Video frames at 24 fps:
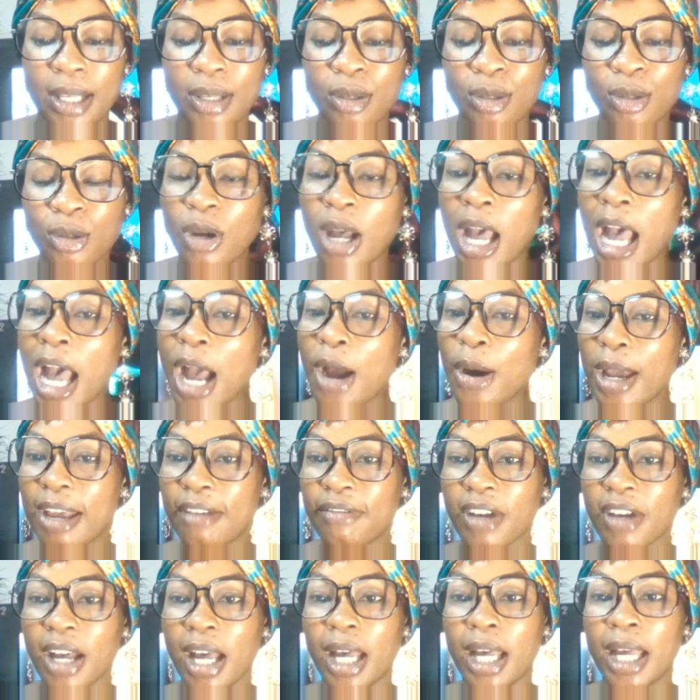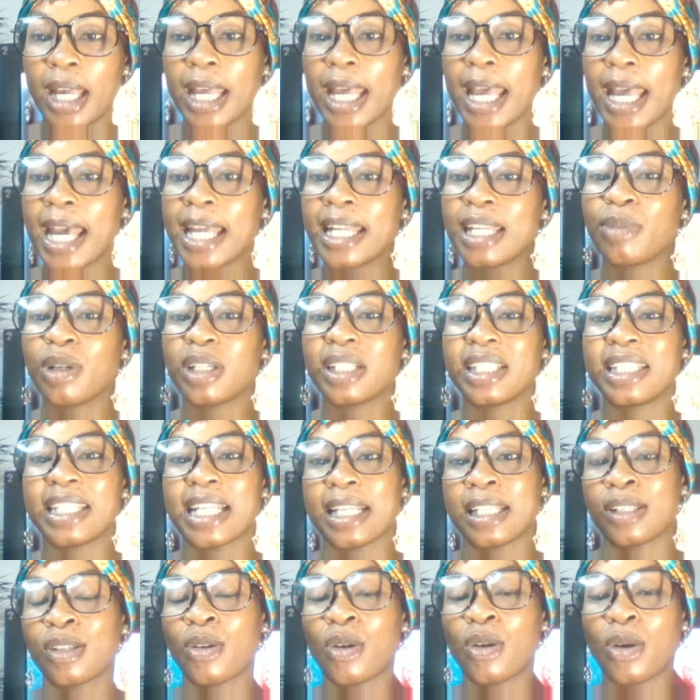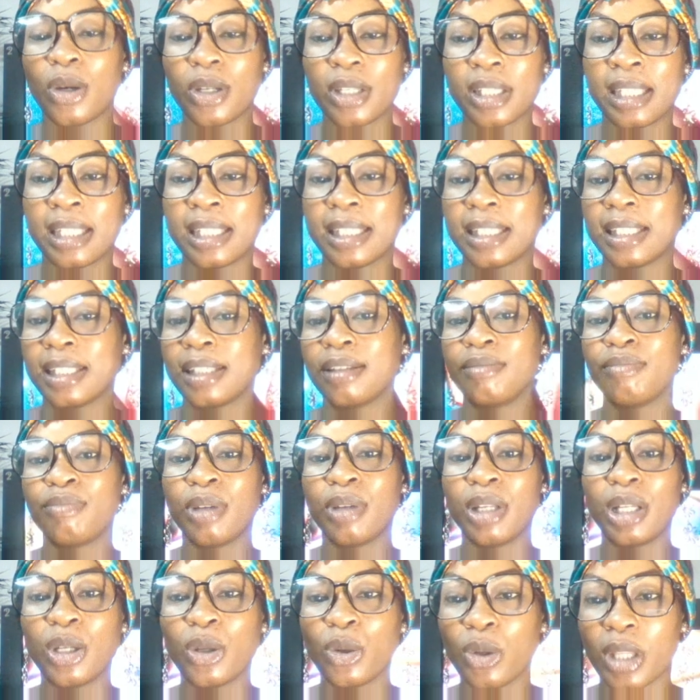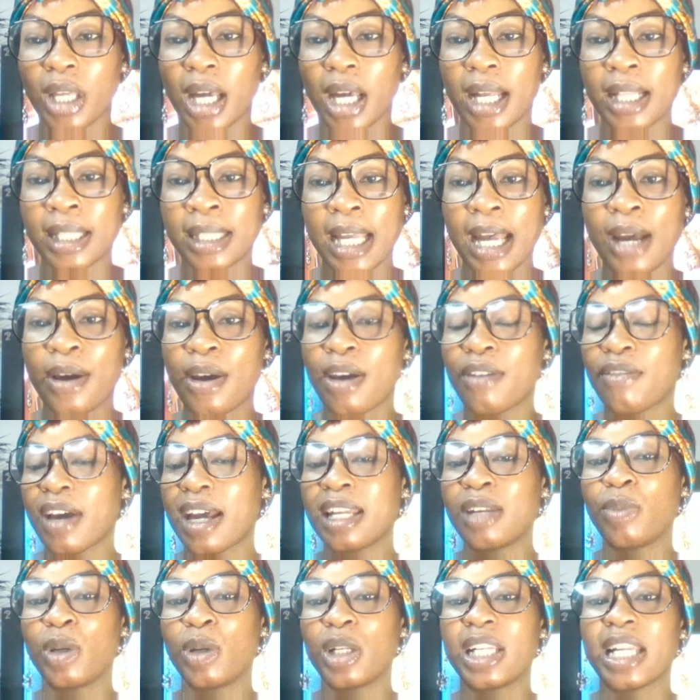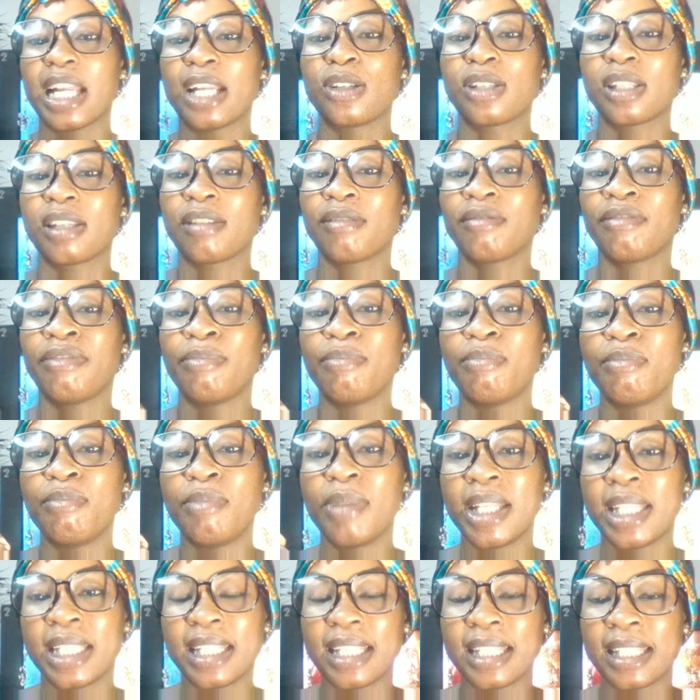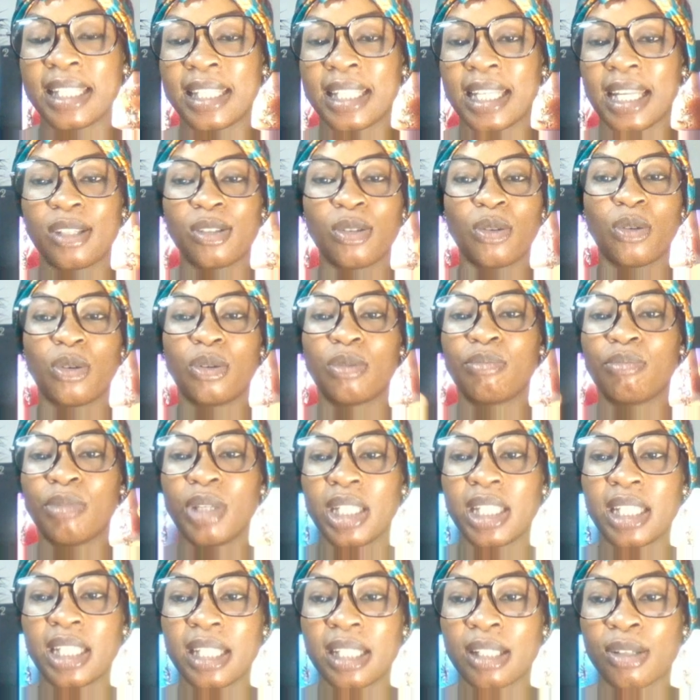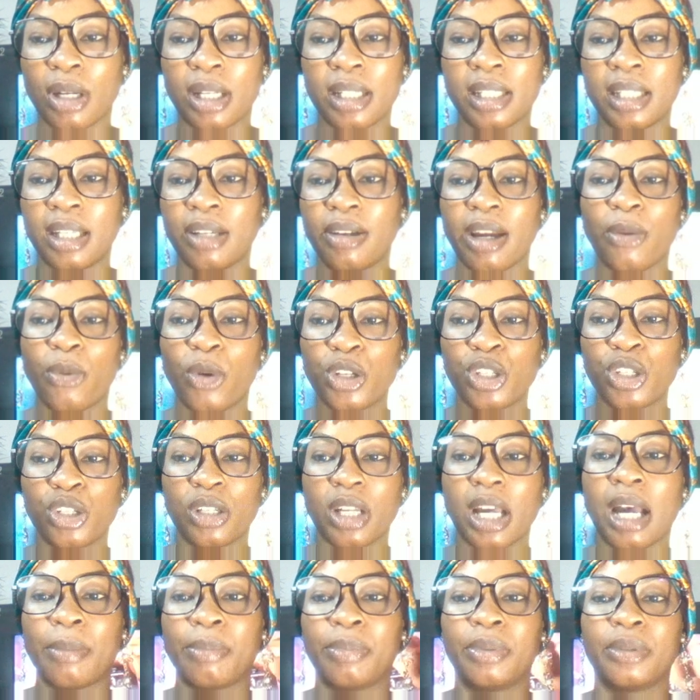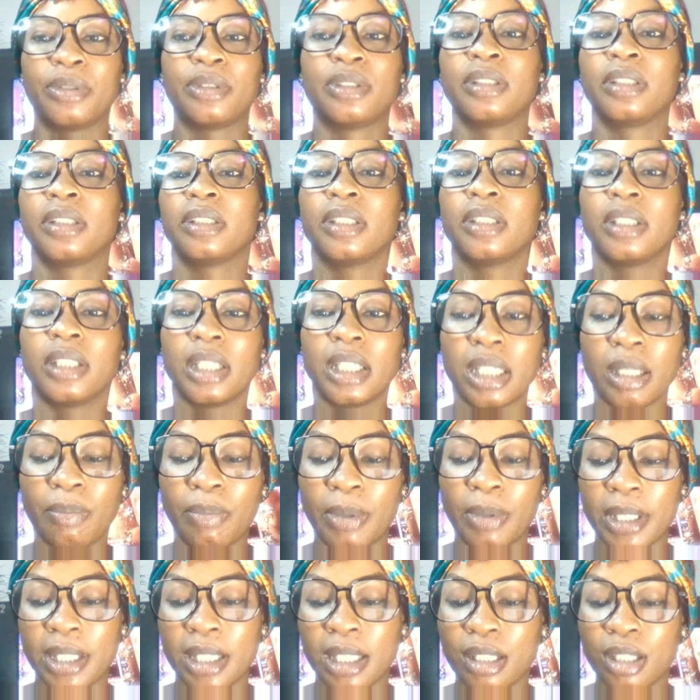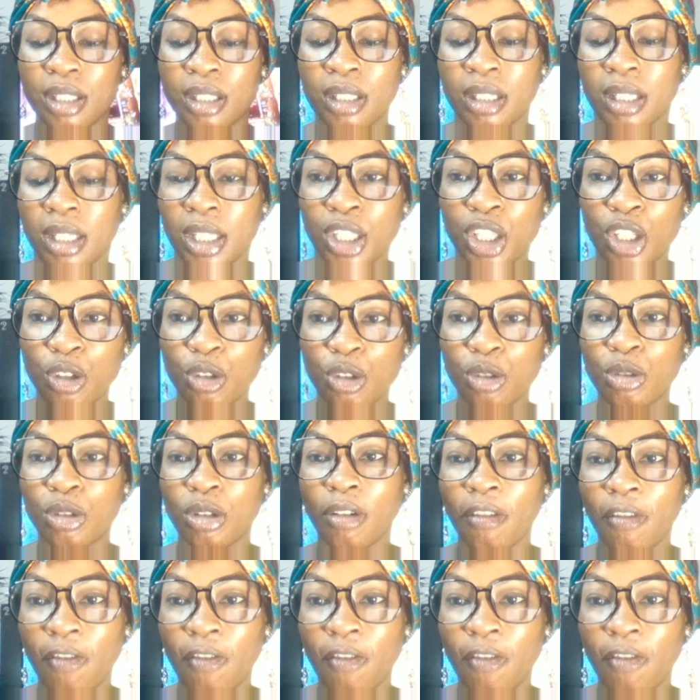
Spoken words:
So however, anybody that scores below that, however, anybody that doesn't meet this test or meet this criteria, what should happen? The person should